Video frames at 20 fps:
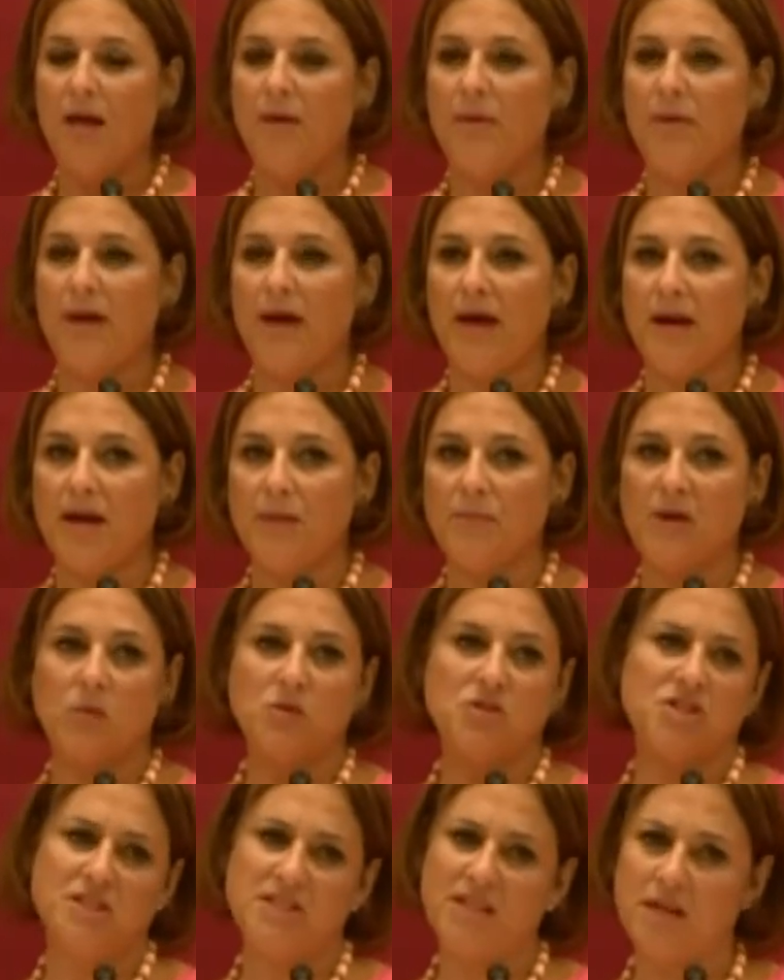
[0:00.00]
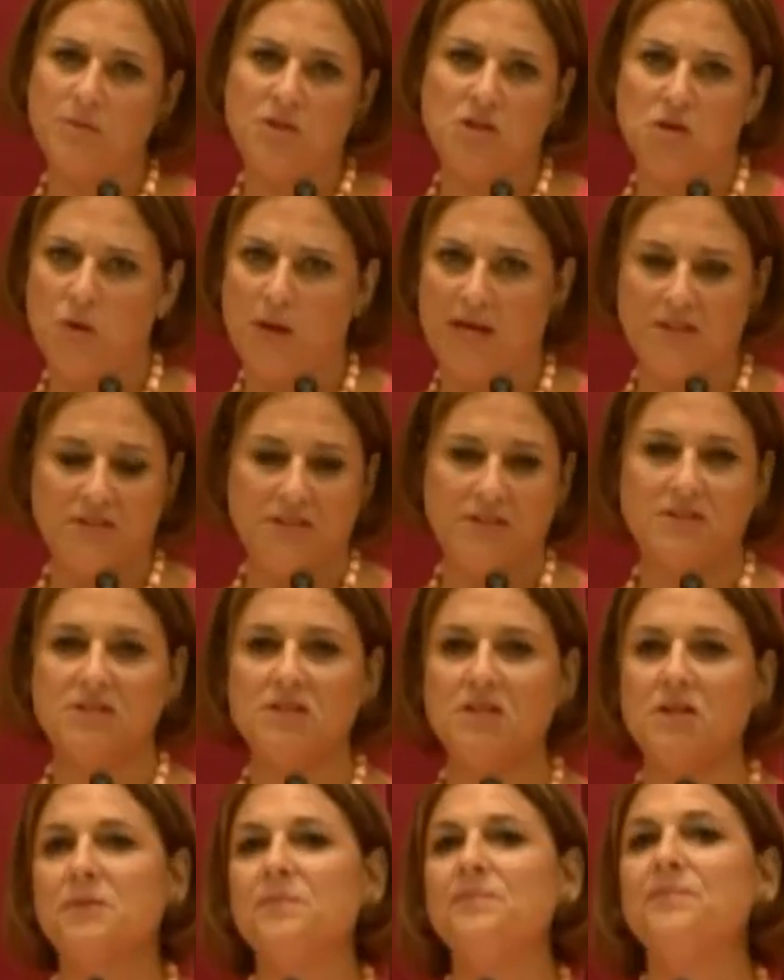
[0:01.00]
And I'm like, well, just tell me who else.
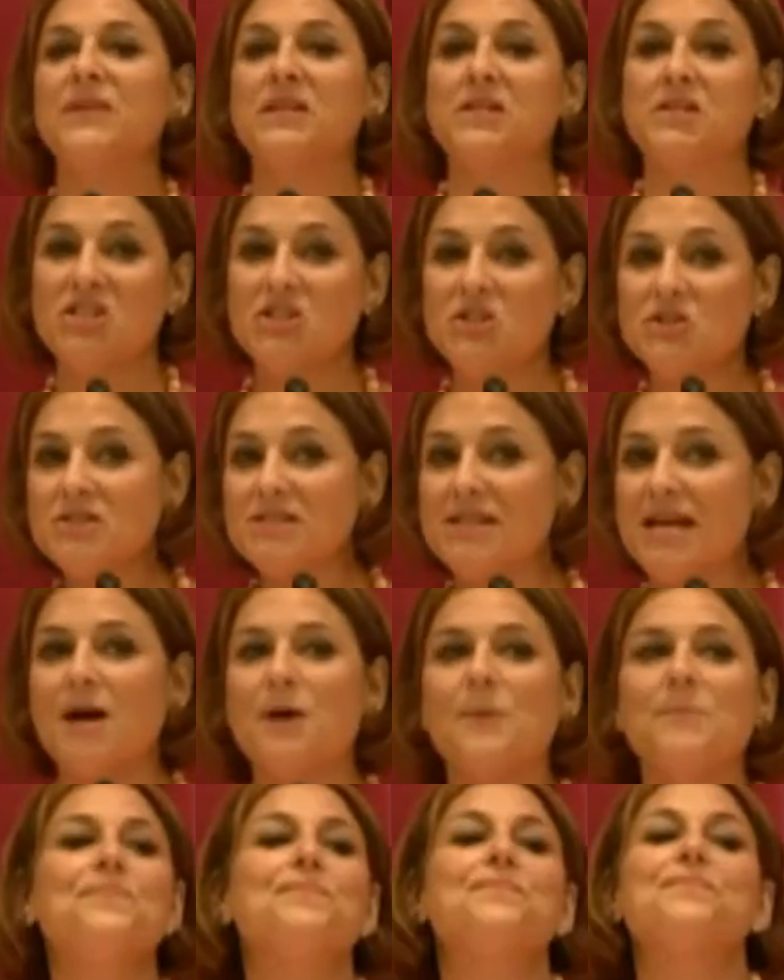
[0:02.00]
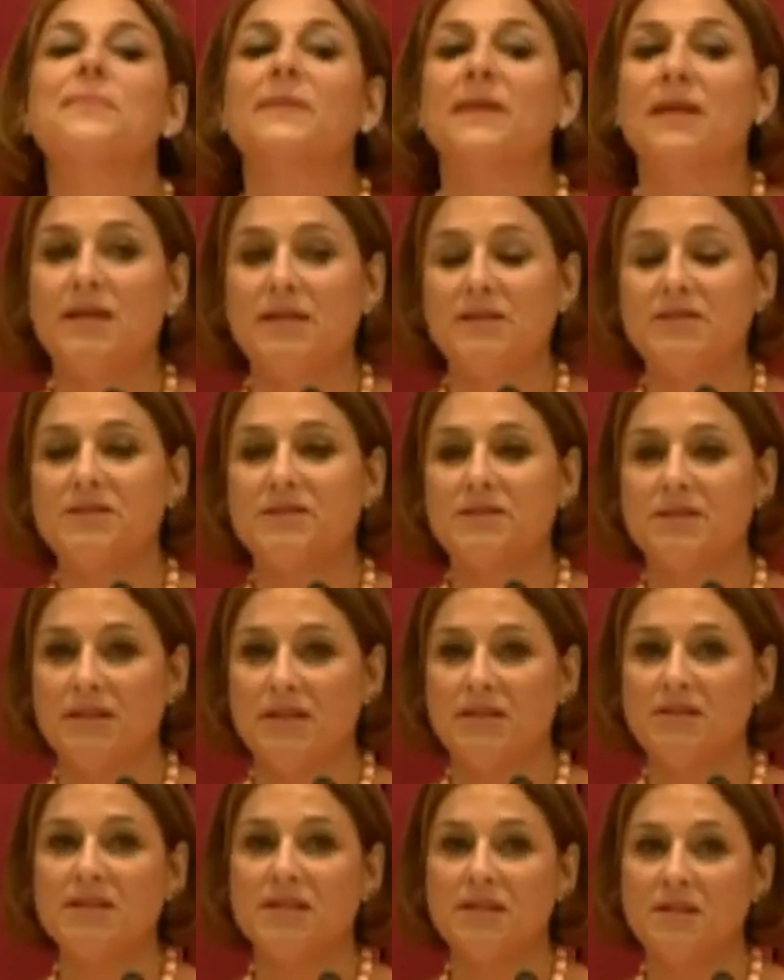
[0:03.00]
So it turns out it's,
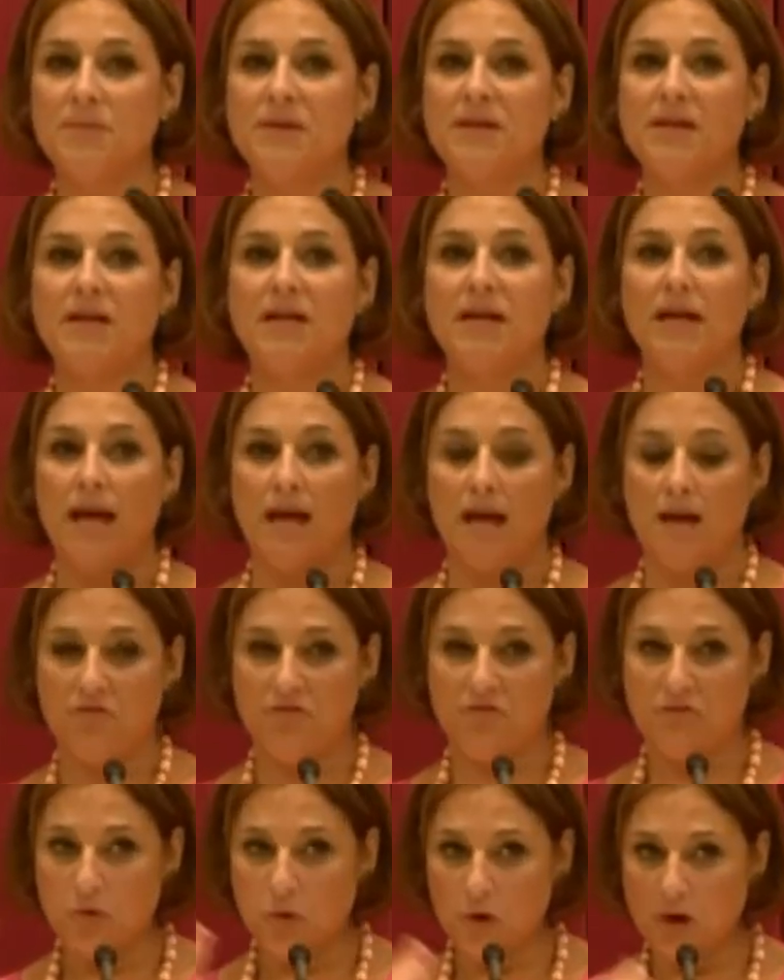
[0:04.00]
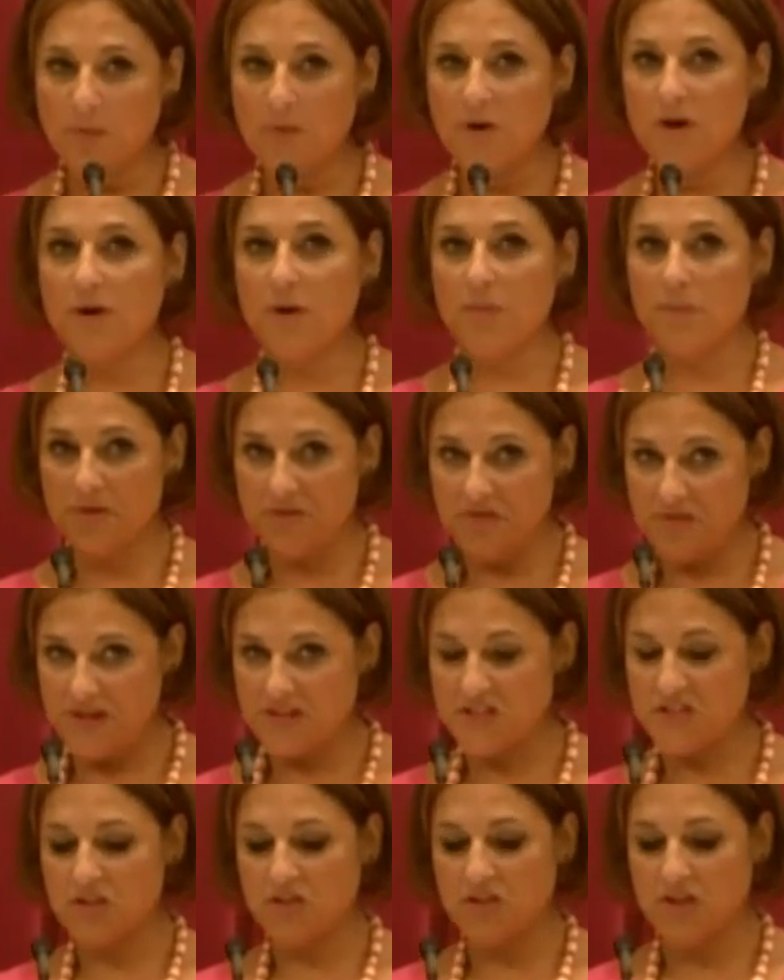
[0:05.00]
it's going to be a former
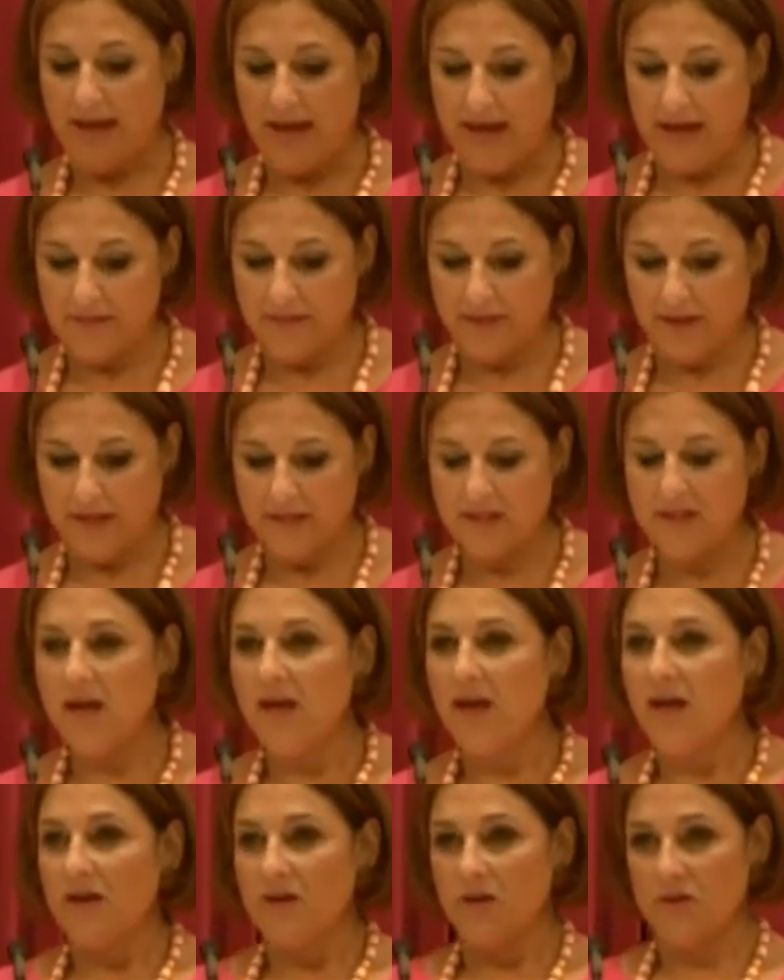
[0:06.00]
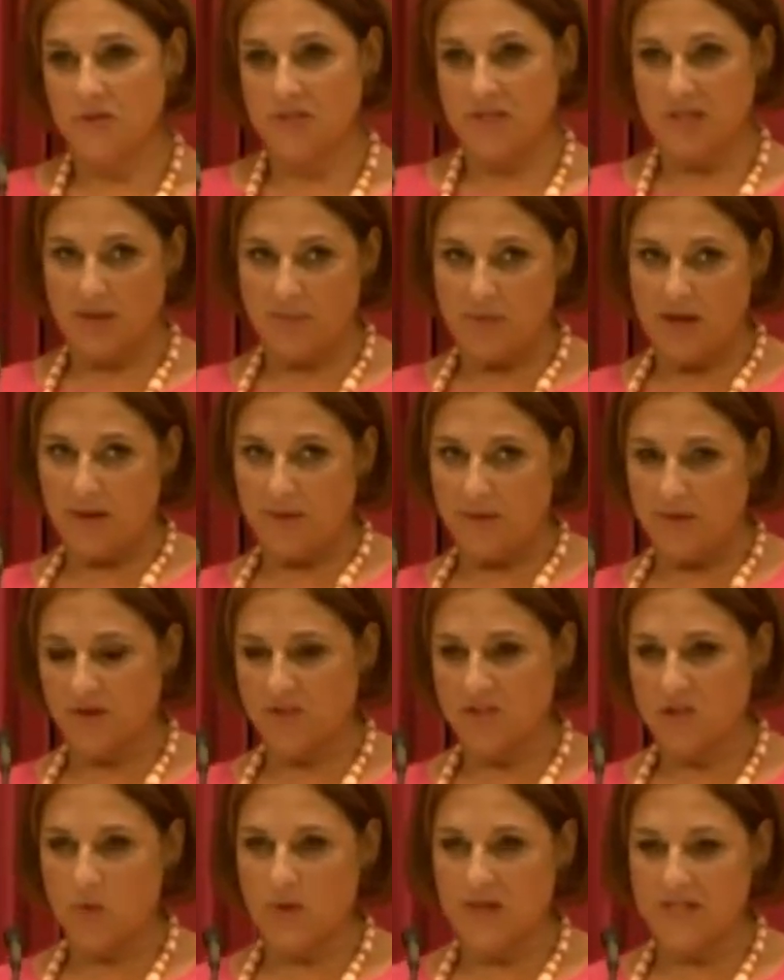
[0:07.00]
professional athlete, whose name I
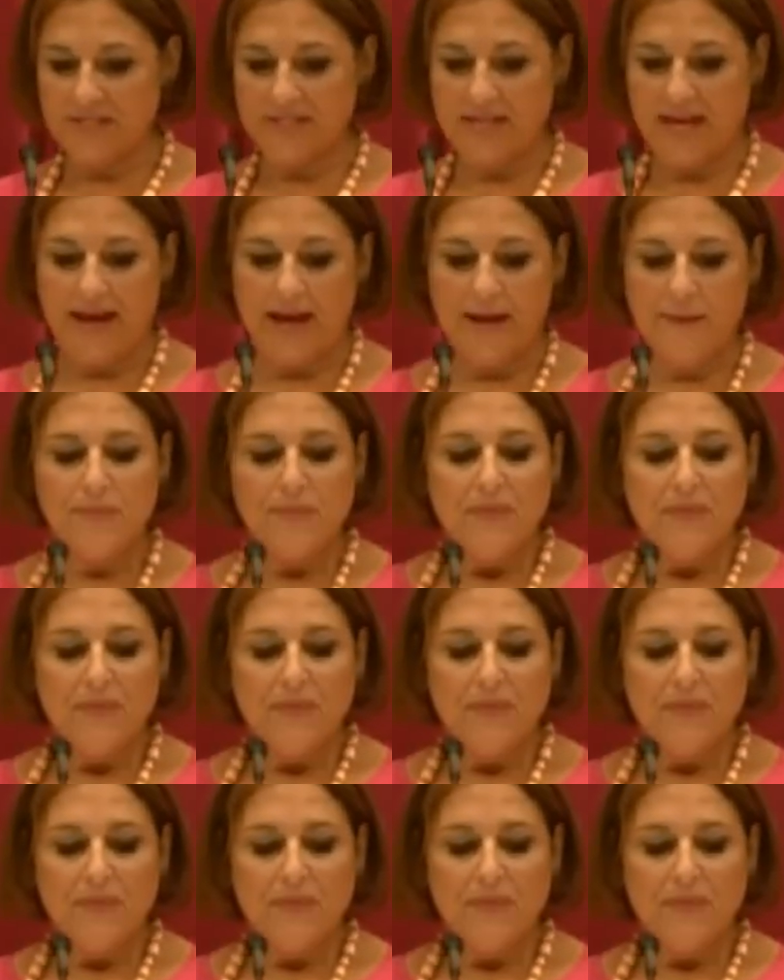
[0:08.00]
don't want to say,